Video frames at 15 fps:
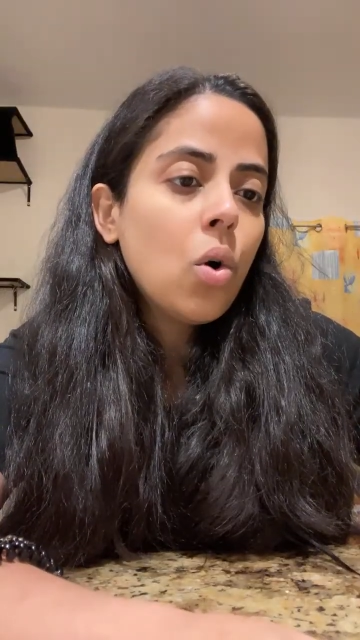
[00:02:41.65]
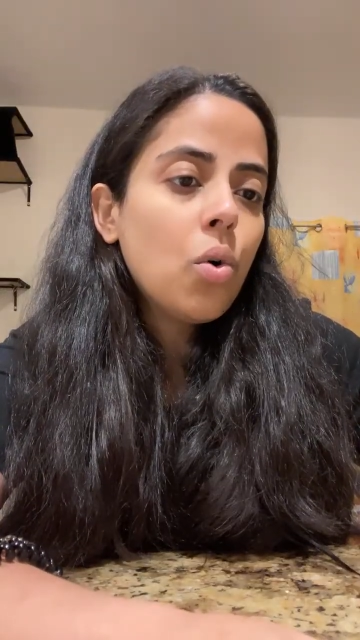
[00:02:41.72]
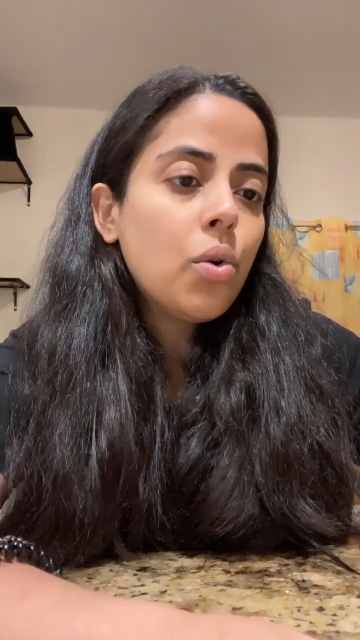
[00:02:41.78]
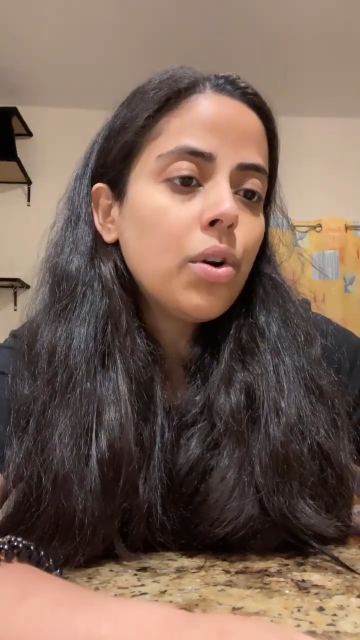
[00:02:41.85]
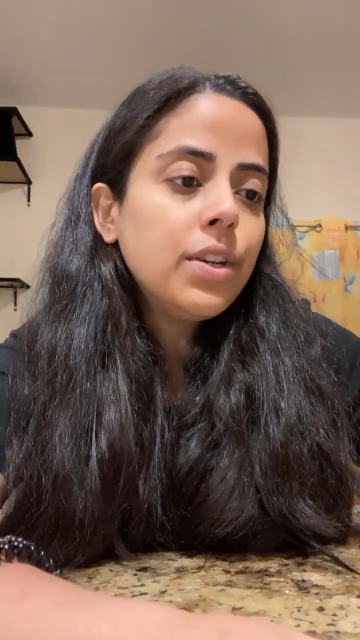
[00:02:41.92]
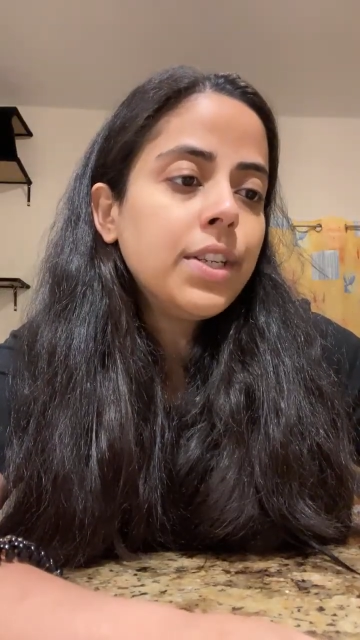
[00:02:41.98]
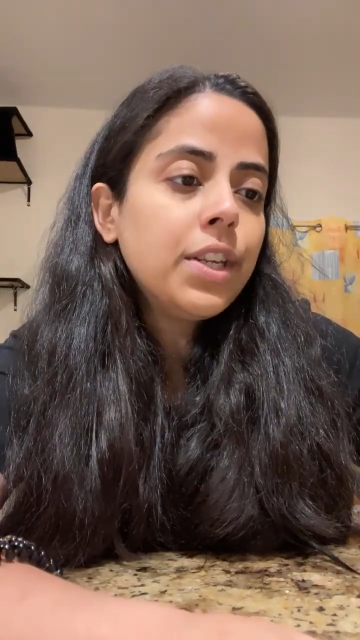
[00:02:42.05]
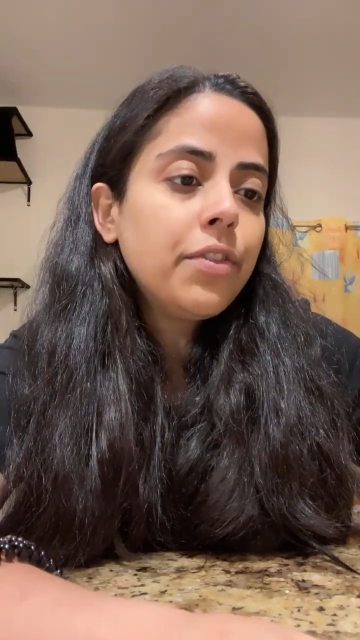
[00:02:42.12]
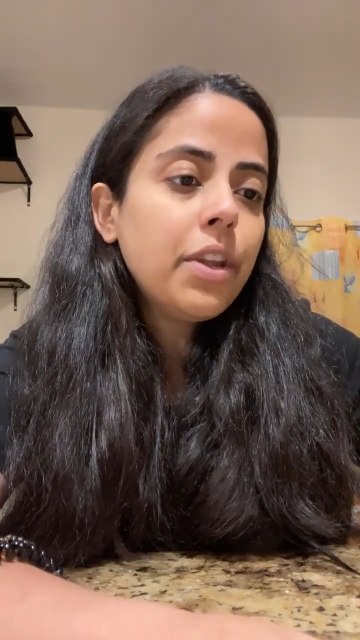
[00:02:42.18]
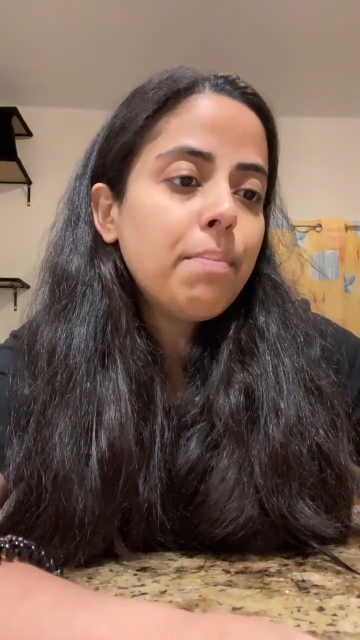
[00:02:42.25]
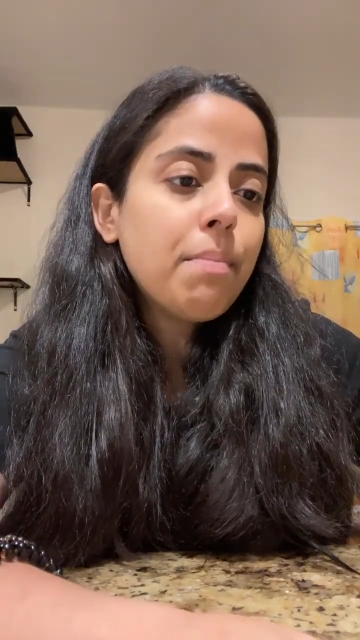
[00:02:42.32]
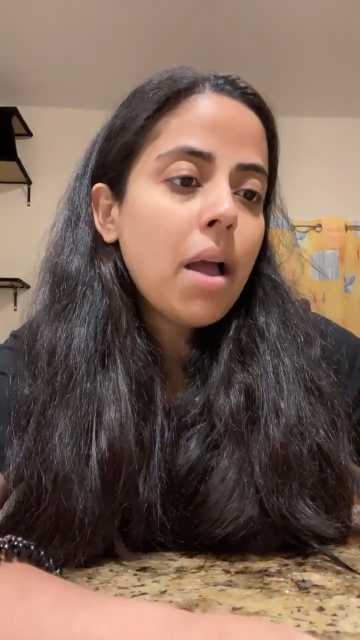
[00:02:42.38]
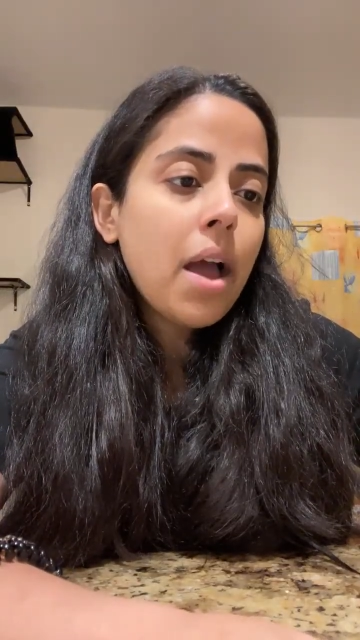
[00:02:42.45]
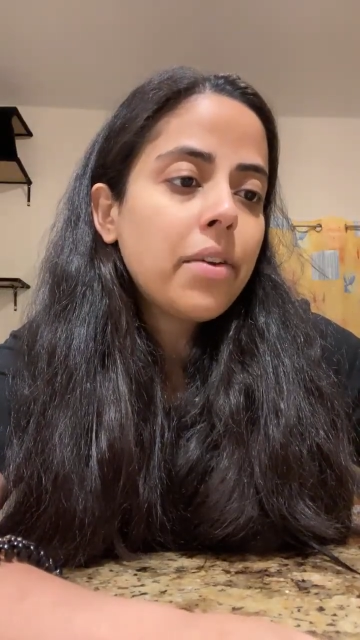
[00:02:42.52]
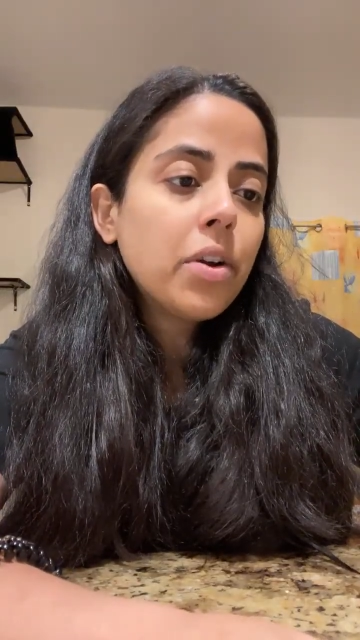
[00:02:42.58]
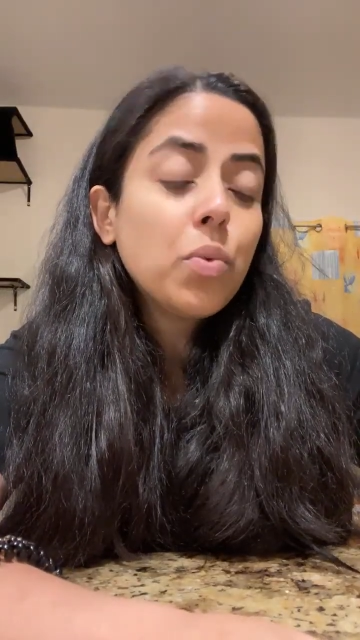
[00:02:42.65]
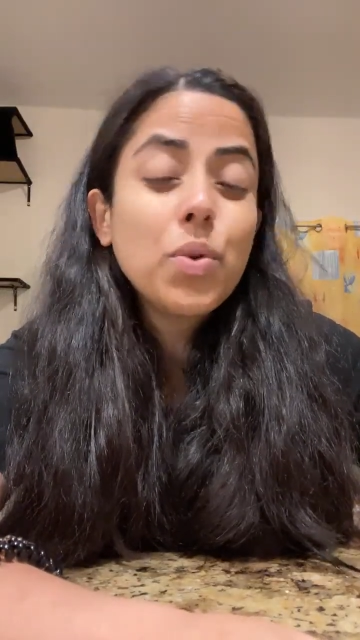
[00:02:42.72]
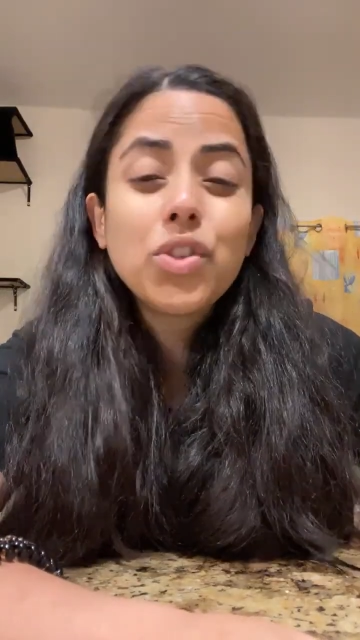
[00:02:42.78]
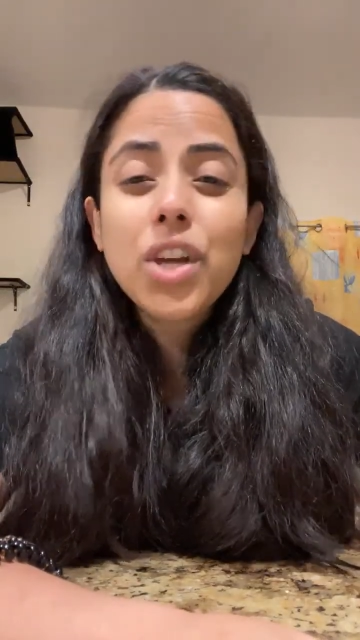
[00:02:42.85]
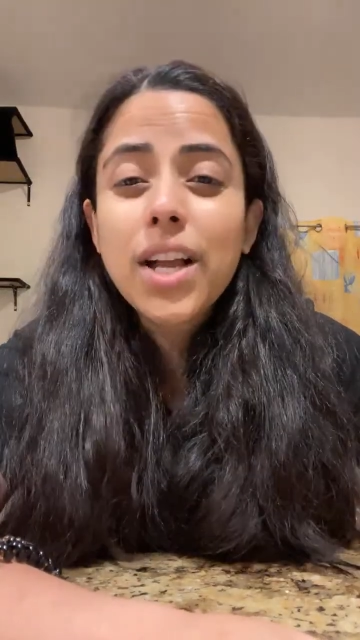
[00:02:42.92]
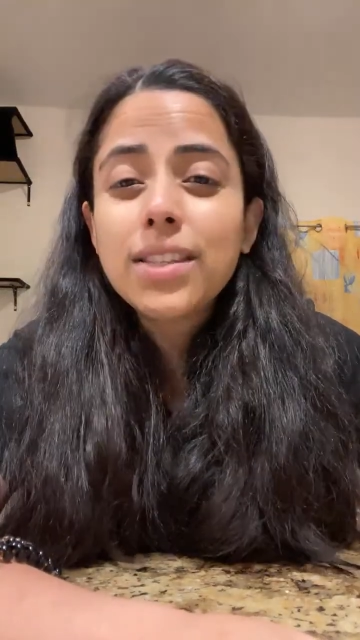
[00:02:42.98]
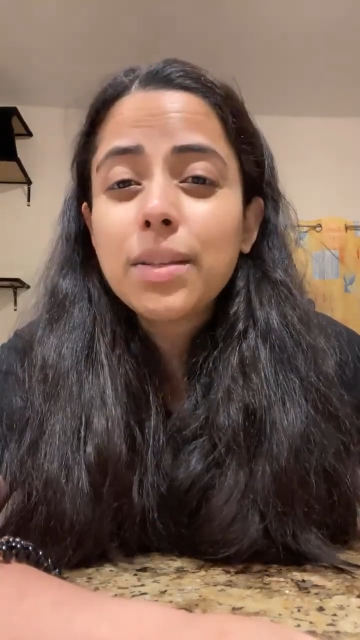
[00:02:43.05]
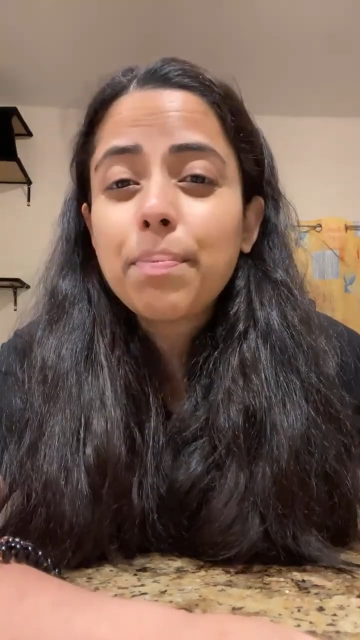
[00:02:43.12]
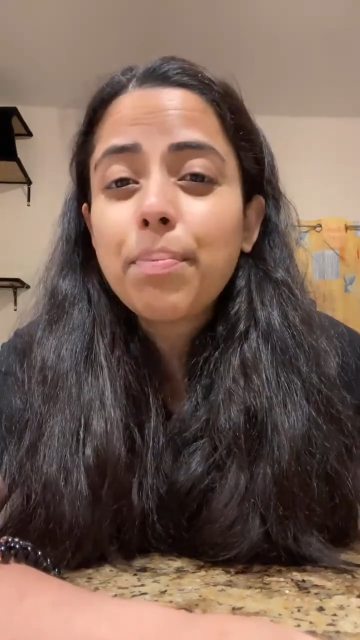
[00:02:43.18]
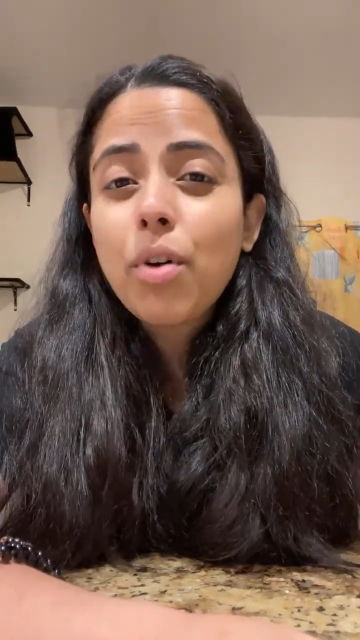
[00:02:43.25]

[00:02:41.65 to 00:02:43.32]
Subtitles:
Ordinary matter, which has a